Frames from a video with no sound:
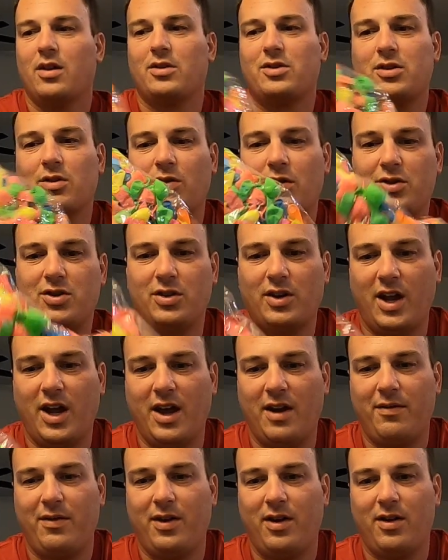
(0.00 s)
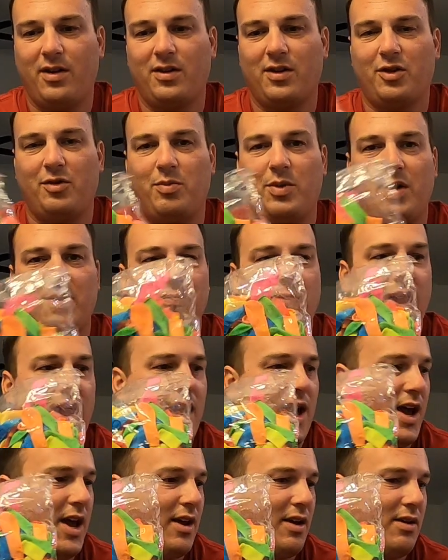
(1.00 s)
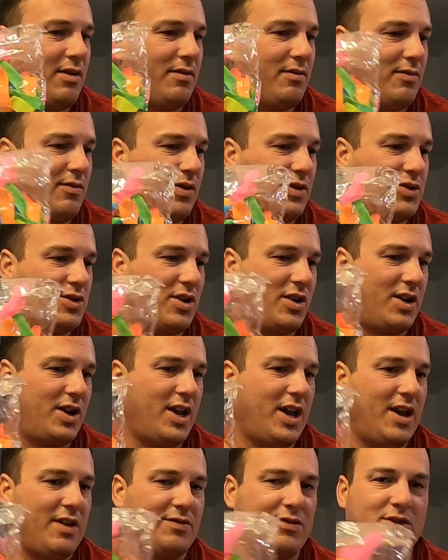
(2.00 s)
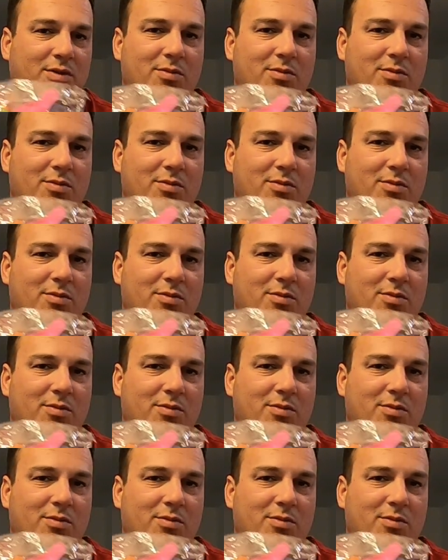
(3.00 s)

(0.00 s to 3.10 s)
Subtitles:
So what you have here in this big bag, which I already have